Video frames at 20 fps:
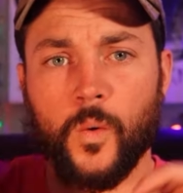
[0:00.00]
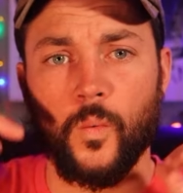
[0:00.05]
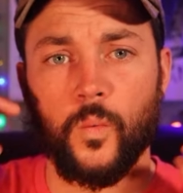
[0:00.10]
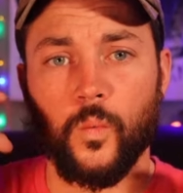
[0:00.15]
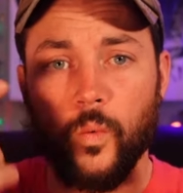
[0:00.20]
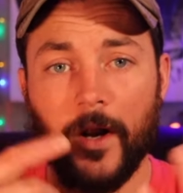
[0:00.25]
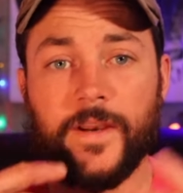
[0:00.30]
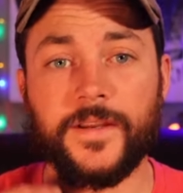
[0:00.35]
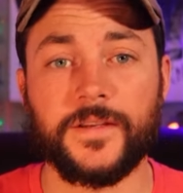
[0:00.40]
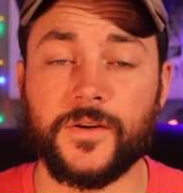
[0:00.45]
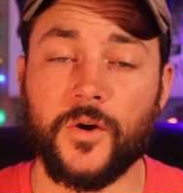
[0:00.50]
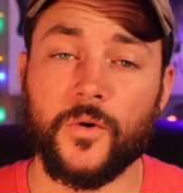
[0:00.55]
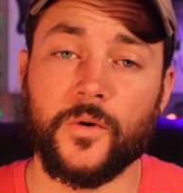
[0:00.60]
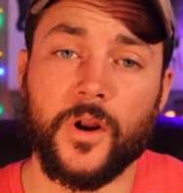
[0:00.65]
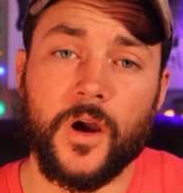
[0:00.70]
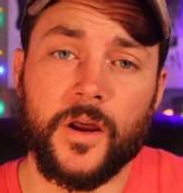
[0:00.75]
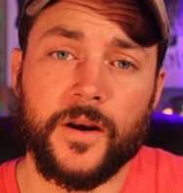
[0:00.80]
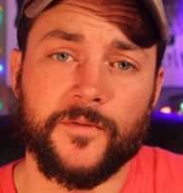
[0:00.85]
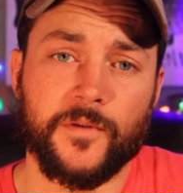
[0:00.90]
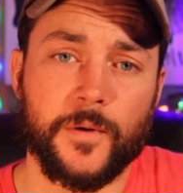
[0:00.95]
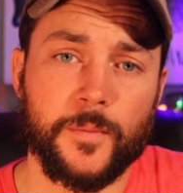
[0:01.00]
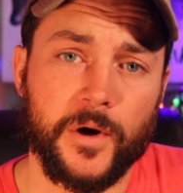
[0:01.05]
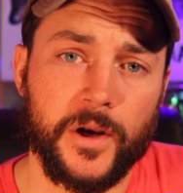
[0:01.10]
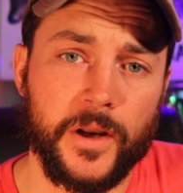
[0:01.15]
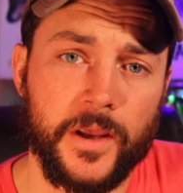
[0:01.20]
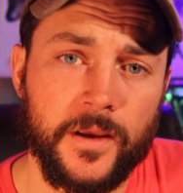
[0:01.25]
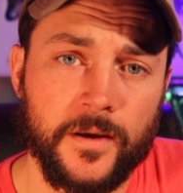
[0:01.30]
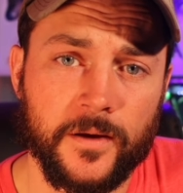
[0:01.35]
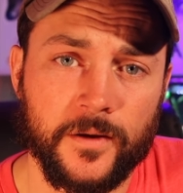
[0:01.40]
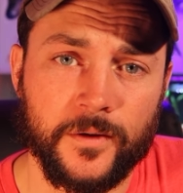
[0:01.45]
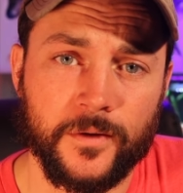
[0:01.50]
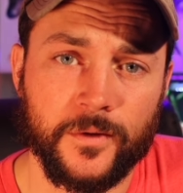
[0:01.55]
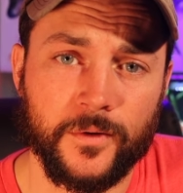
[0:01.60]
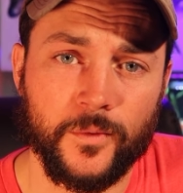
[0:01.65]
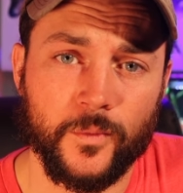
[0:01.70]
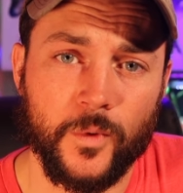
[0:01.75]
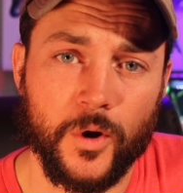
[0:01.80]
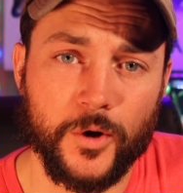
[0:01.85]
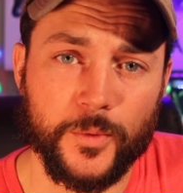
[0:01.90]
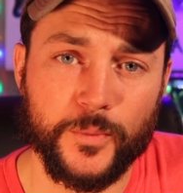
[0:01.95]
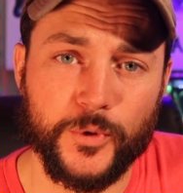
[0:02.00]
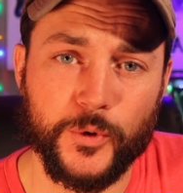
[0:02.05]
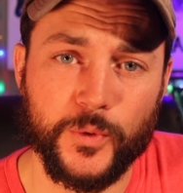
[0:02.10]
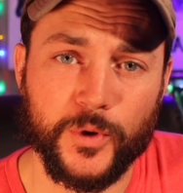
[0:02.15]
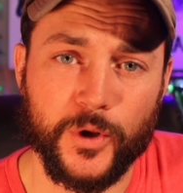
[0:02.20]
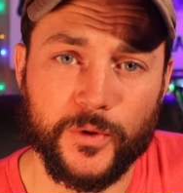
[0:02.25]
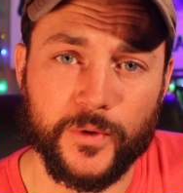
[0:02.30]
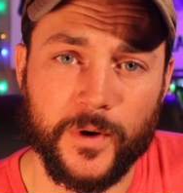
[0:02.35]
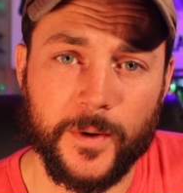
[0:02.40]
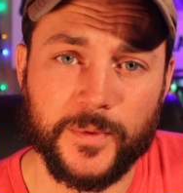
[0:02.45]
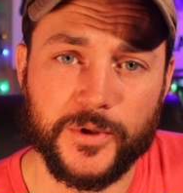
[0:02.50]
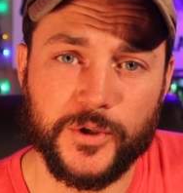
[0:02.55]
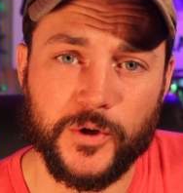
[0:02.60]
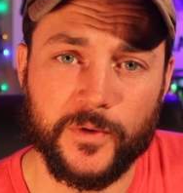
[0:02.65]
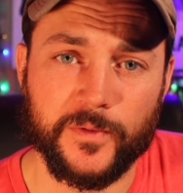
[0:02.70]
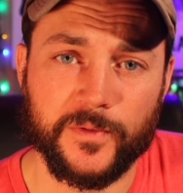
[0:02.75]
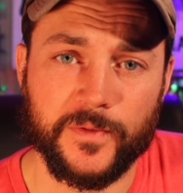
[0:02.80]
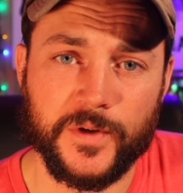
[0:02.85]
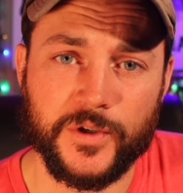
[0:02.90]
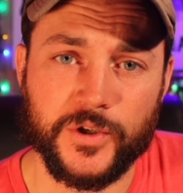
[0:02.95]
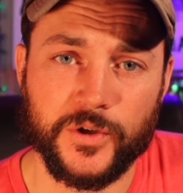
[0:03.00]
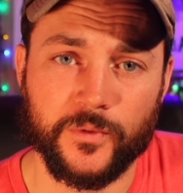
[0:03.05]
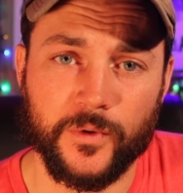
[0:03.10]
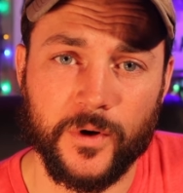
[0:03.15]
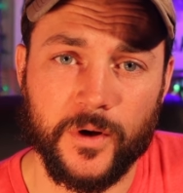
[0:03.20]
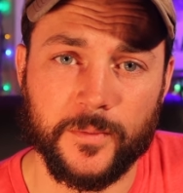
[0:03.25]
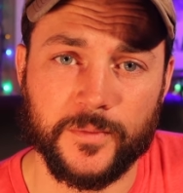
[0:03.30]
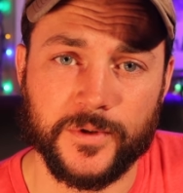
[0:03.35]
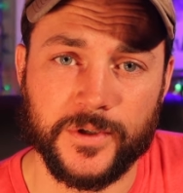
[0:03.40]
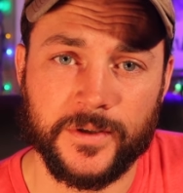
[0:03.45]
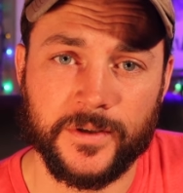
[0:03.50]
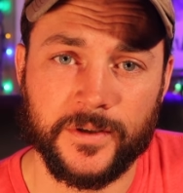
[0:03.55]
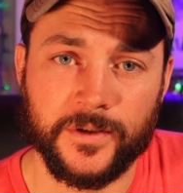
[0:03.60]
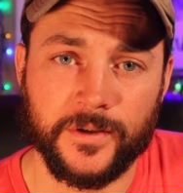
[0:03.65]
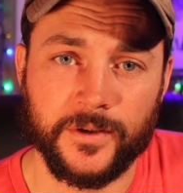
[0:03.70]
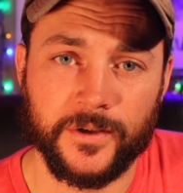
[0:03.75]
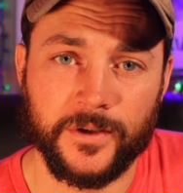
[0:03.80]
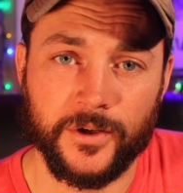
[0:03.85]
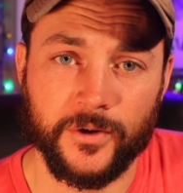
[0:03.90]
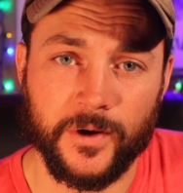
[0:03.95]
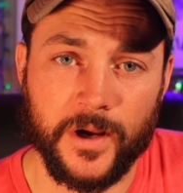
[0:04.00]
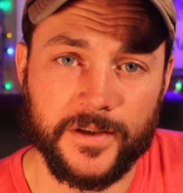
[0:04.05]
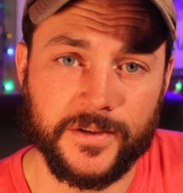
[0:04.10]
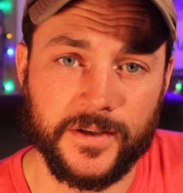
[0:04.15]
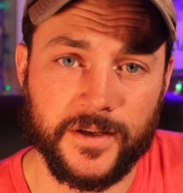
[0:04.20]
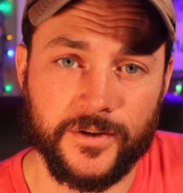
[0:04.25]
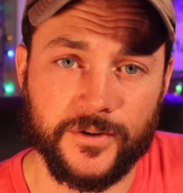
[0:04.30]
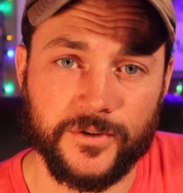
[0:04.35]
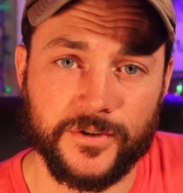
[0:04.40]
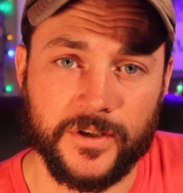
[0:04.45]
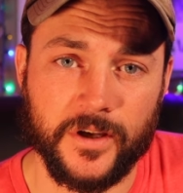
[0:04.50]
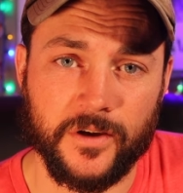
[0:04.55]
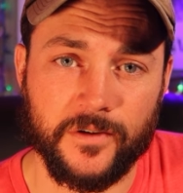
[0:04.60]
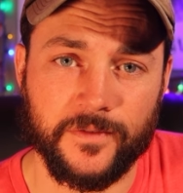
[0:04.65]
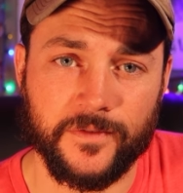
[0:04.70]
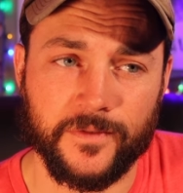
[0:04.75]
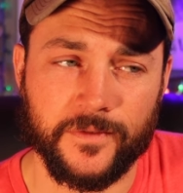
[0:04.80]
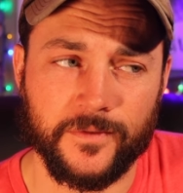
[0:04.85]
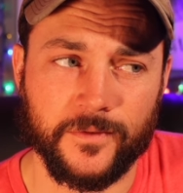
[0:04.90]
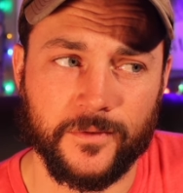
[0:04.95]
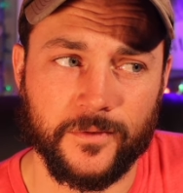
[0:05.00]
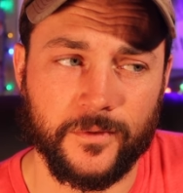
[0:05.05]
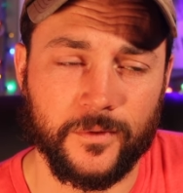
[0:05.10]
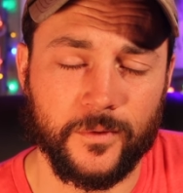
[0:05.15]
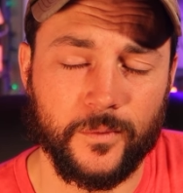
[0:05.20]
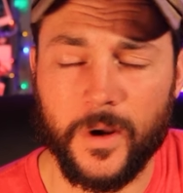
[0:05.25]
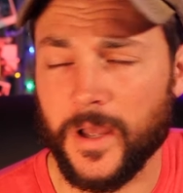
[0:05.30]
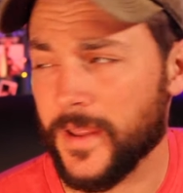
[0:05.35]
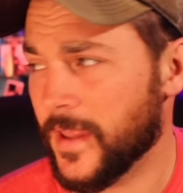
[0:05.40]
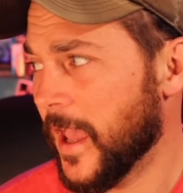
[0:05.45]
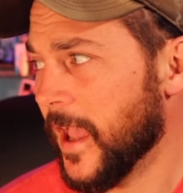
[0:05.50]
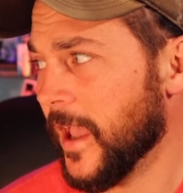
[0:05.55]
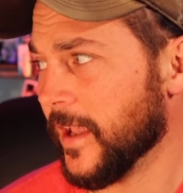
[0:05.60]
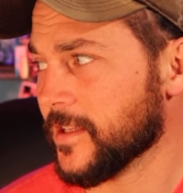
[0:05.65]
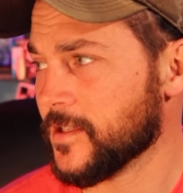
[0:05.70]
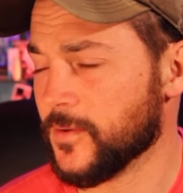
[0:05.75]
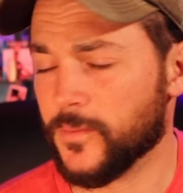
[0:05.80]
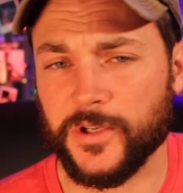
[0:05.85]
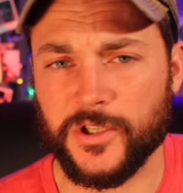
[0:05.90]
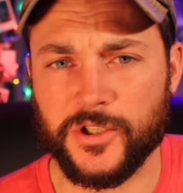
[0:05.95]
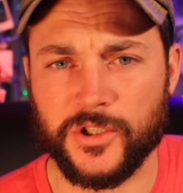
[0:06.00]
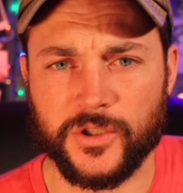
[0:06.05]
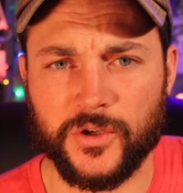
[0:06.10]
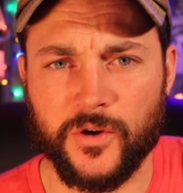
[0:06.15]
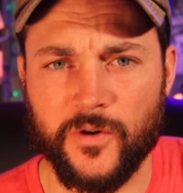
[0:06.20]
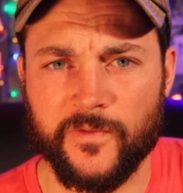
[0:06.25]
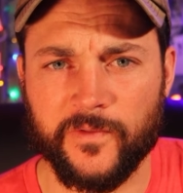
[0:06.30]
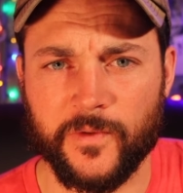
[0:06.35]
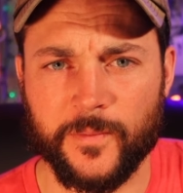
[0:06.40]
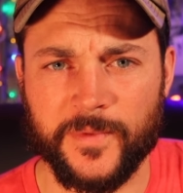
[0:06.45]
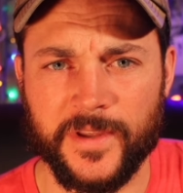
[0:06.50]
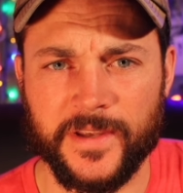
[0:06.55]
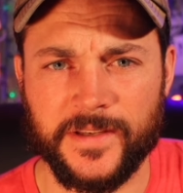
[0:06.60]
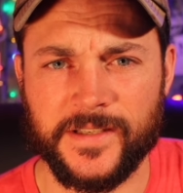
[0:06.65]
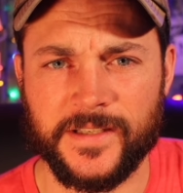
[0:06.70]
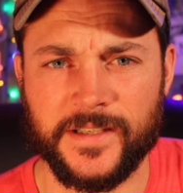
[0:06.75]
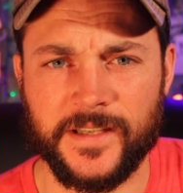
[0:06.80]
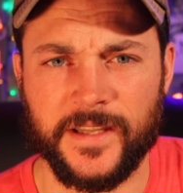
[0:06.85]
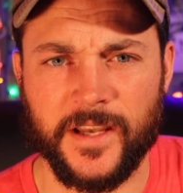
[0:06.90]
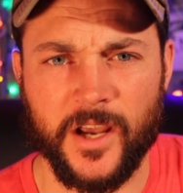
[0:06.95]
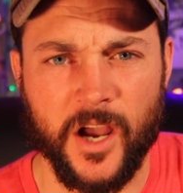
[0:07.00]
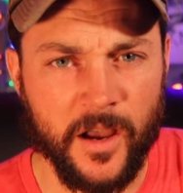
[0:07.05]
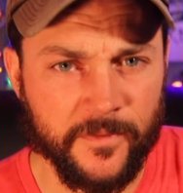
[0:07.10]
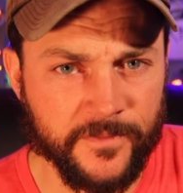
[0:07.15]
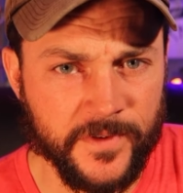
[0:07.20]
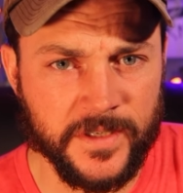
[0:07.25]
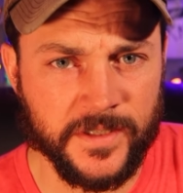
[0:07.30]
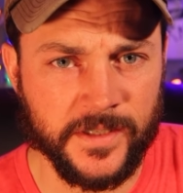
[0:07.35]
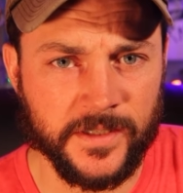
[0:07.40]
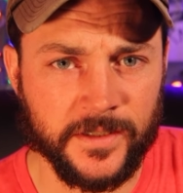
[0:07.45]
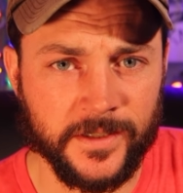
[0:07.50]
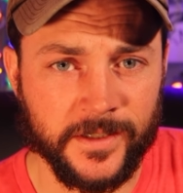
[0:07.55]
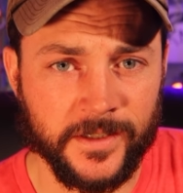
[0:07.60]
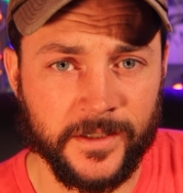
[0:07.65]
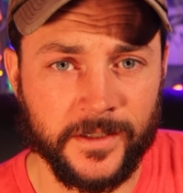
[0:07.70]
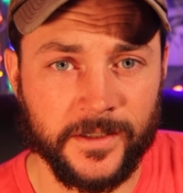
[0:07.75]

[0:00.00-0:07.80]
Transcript: What is going on everybody? Welcome to another episode of Fishing GrubbZ. You're asking yourself, why the heck did we just go from this to the office?